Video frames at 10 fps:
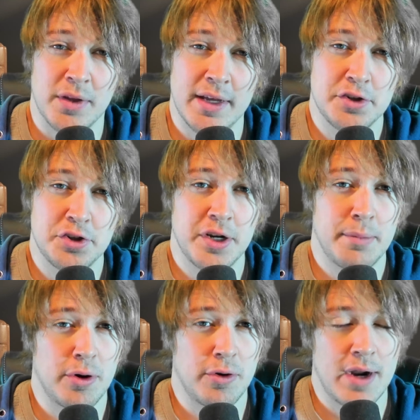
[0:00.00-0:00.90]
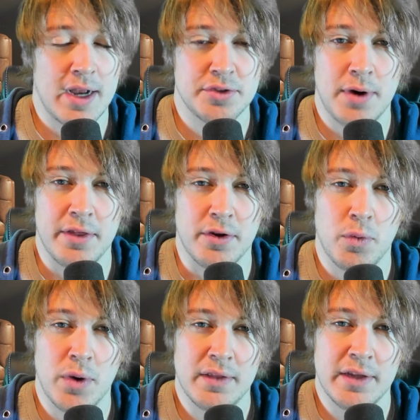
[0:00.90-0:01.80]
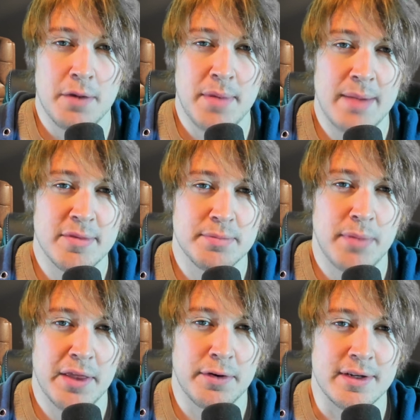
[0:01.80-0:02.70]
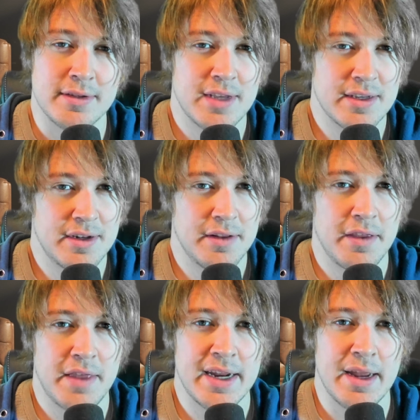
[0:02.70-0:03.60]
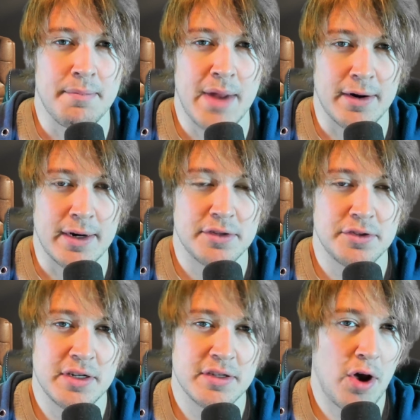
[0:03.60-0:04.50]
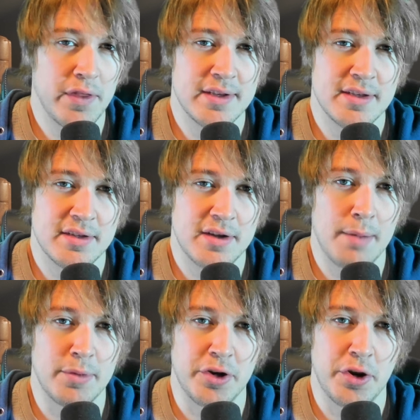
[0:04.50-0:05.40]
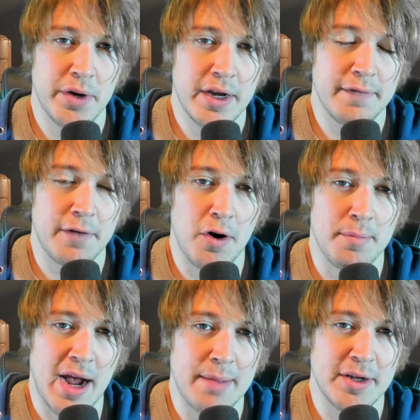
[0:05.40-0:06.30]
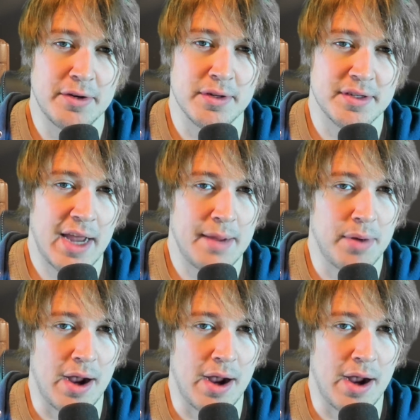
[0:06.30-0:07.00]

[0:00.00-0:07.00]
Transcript: relationship progressed rather quickly, Omaima's mother insisted that they get married. She saw this as an opportunity for Omaima to escape